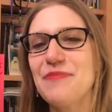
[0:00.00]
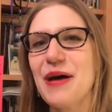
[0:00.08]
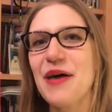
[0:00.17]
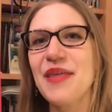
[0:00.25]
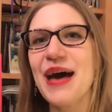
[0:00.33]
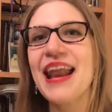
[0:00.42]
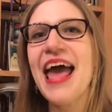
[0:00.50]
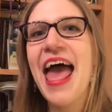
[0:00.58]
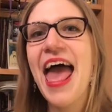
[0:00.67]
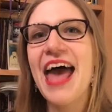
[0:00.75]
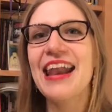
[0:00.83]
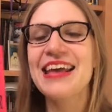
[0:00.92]
about that,
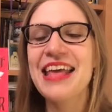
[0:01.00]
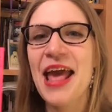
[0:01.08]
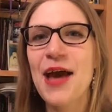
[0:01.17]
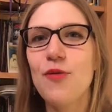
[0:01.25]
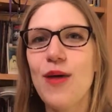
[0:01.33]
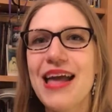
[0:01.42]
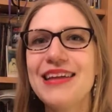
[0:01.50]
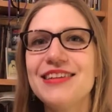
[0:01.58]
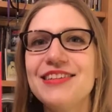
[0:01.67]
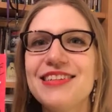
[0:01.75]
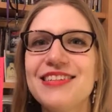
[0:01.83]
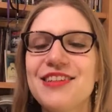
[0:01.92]
and I can't wait
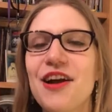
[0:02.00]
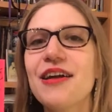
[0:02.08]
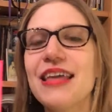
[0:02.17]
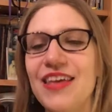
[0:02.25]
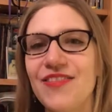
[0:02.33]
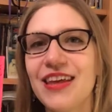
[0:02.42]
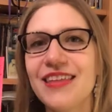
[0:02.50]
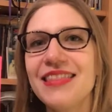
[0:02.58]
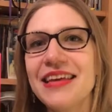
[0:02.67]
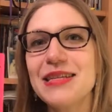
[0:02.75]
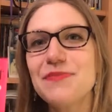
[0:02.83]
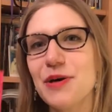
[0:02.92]
to start giving
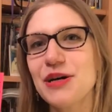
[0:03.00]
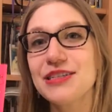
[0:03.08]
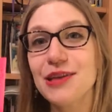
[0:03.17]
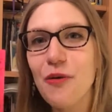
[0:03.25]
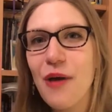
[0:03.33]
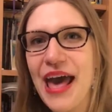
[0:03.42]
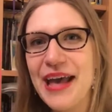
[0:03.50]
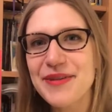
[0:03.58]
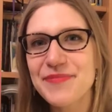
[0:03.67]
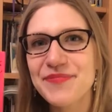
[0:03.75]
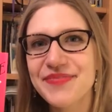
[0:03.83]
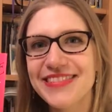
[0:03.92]
these books
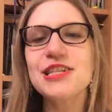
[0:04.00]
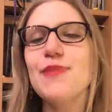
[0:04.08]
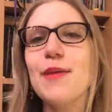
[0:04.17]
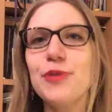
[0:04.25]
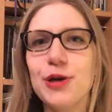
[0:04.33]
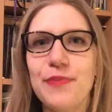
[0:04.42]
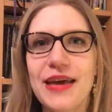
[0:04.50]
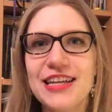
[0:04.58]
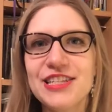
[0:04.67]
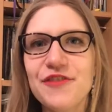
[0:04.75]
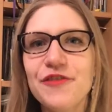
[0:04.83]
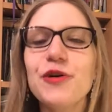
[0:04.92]
away. On to my book
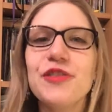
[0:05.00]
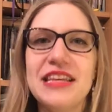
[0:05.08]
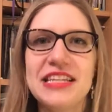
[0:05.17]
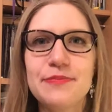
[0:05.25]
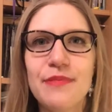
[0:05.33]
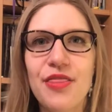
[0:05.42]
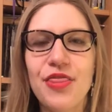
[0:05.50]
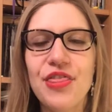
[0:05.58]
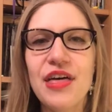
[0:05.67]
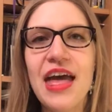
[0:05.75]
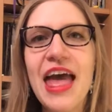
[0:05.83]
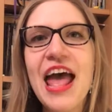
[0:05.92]
picks for this month.
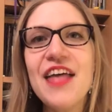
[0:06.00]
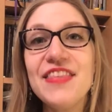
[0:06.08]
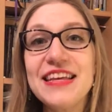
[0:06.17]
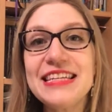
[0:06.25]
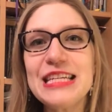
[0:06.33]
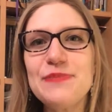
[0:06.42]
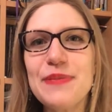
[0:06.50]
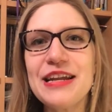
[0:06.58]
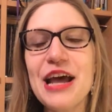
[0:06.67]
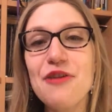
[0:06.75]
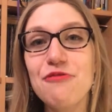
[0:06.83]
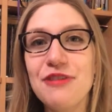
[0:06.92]
This has
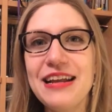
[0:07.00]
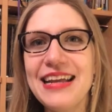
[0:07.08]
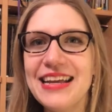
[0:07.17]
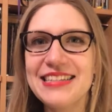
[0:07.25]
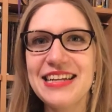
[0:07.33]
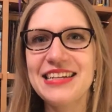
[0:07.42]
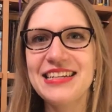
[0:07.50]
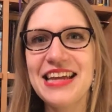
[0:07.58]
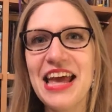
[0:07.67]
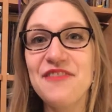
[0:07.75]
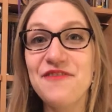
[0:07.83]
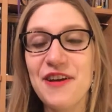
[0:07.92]
been a really
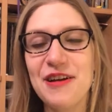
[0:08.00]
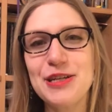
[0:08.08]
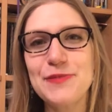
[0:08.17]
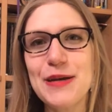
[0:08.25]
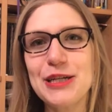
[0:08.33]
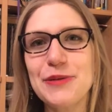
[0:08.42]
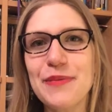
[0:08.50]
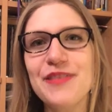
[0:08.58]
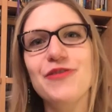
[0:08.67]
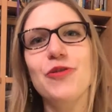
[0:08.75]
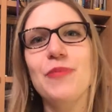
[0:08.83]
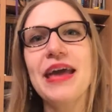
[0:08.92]
exciting and very special
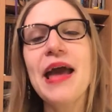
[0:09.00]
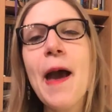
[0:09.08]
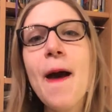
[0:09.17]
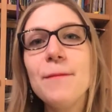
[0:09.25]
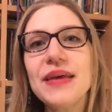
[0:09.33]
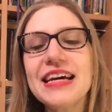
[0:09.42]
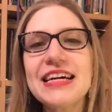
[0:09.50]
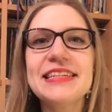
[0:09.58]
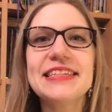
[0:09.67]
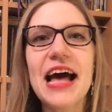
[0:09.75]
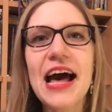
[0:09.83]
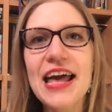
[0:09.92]
month for me
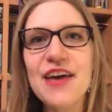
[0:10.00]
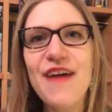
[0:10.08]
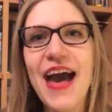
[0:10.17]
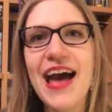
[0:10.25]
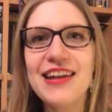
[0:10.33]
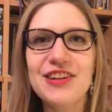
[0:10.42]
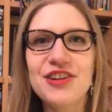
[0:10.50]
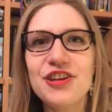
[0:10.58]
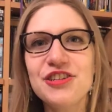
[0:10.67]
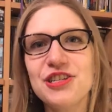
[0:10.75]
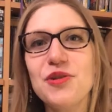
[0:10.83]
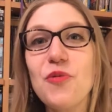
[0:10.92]
because I have had
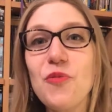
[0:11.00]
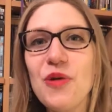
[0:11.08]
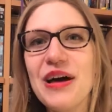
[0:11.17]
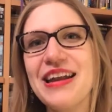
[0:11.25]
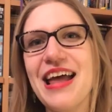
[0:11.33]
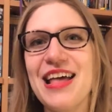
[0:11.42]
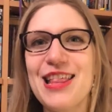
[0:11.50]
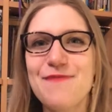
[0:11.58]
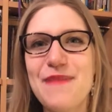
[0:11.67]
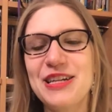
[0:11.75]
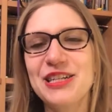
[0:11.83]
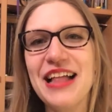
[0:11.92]
not just one
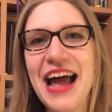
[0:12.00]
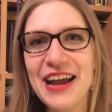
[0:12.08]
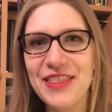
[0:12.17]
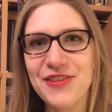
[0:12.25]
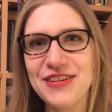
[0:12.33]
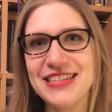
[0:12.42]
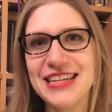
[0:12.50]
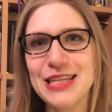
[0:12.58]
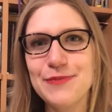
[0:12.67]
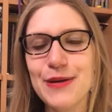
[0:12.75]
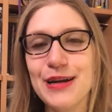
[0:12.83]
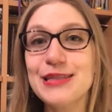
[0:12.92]
special Agatha Christie
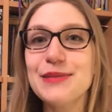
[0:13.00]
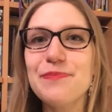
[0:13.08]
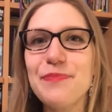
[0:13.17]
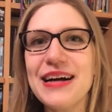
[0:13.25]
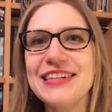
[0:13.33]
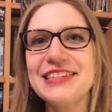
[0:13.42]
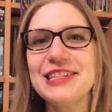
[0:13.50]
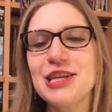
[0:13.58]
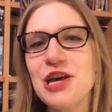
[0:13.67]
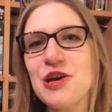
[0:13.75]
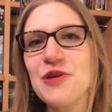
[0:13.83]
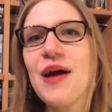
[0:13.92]
experience, but
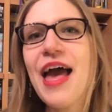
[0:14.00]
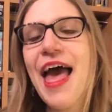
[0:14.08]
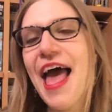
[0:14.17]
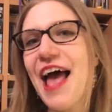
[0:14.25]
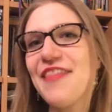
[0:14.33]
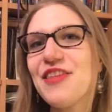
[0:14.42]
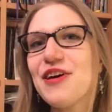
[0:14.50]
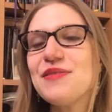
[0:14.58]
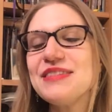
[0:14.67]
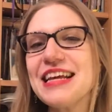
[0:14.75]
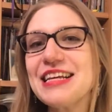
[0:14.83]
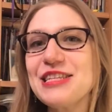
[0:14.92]
two. And
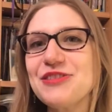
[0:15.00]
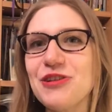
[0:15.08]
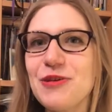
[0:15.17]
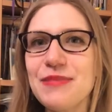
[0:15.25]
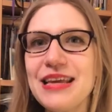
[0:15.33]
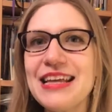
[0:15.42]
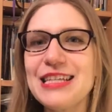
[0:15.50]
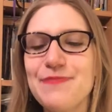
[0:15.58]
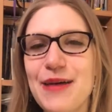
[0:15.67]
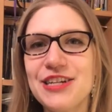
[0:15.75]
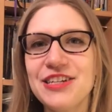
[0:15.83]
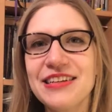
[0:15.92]
those extremely
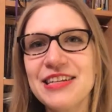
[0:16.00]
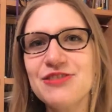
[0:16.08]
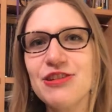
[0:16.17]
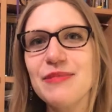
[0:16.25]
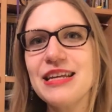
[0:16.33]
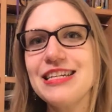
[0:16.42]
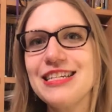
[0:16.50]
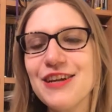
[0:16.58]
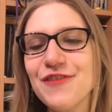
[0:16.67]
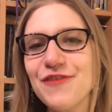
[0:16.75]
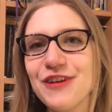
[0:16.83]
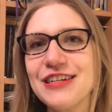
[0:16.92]
special, extremely
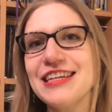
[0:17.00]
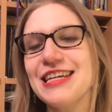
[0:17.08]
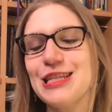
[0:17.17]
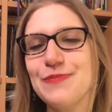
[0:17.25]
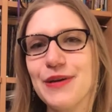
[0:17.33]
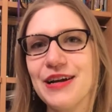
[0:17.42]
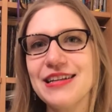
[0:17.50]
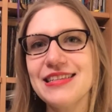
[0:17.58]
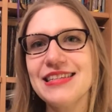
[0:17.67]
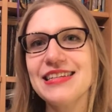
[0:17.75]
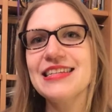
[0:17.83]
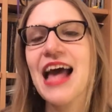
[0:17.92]
different
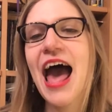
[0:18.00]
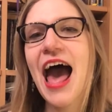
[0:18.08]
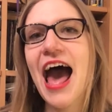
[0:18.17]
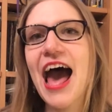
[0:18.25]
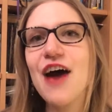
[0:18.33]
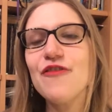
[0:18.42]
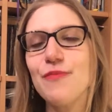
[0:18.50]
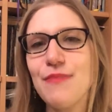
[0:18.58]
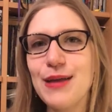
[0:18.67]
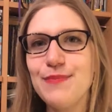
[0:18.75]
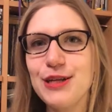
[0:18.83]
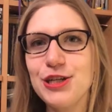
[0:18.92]
experiences have
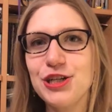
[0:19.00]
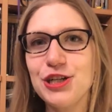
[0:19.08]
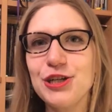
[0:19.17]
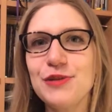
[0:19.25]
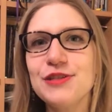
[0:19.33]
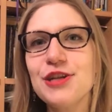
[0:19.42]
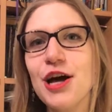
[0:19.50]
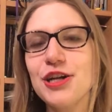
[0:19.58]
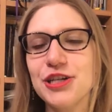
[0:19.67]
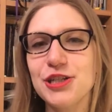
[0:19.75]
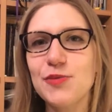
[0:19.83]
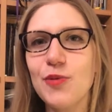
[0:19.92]
made me choose
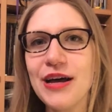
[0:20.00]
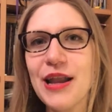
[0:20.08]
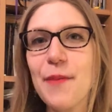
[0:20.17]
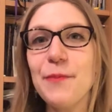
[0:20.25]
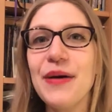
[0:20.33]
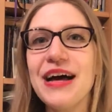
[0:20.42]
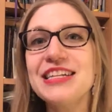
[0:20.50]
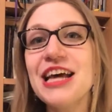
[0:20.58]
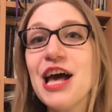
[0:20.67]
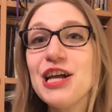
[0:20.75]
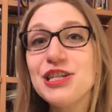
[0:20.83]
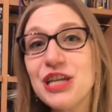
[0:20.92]
not just one, but
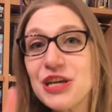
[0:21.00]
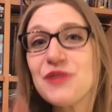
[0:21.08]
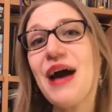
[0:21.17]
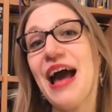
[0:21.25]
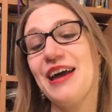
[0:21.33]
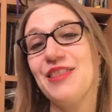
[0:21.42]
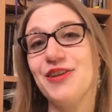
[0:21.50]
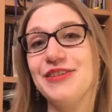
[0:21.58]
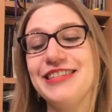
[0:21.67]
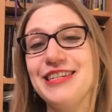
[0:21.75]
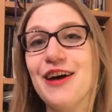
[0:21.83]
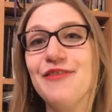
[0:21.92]
two Agatha
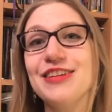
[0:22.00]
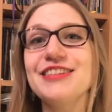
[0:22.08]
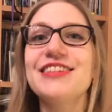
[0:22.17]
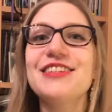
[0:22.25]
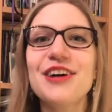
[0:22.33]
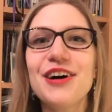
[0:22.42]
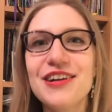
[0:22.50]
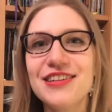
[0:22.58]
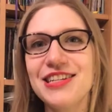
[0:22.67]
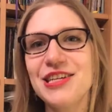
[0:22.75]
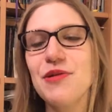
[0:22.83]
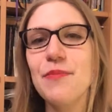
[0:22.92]
Christie novels to
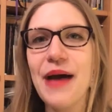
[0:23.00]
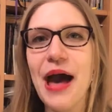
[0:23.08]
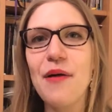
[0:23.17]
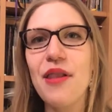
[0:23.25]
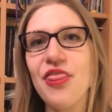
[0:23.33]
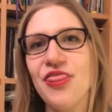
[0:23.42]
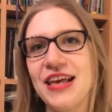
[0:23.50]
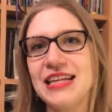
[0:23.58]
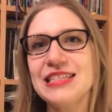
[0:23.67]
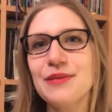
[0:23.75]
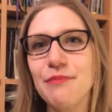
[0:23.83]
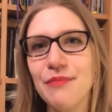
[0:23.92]
talk to you about
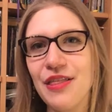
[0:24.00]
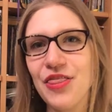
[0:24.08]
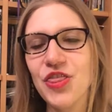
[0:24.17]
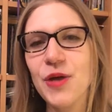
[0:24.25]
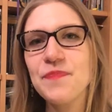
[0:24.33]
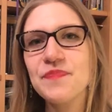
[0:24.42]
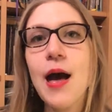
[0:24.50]
this month.